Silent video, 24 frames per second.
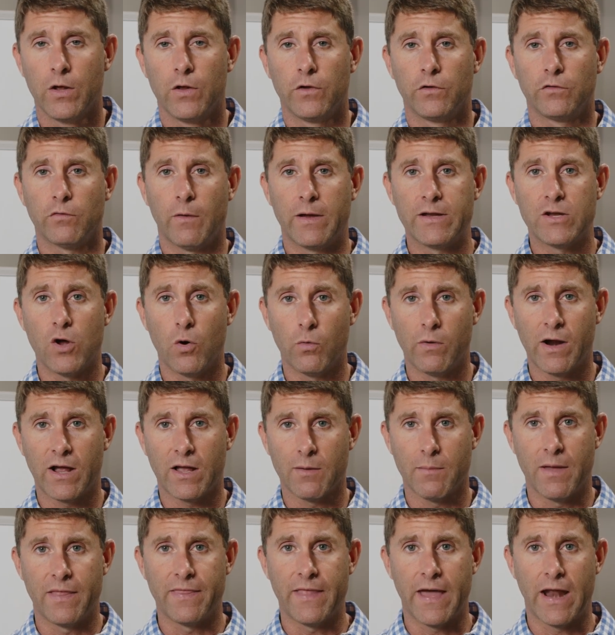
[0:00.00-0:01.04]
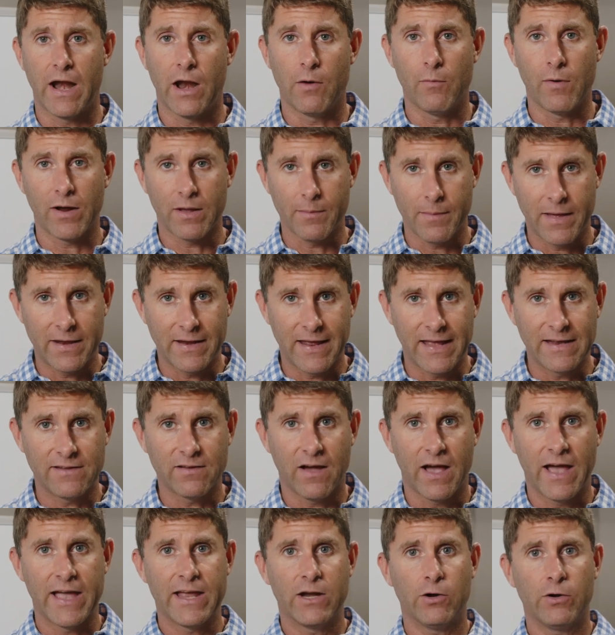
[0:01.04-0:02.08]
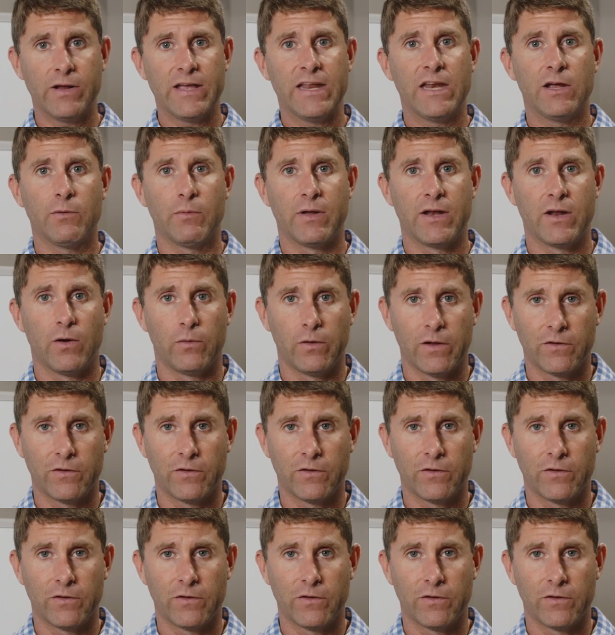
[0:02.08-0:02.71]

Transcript: So I don't recommend that. I recommend a tighter eating window.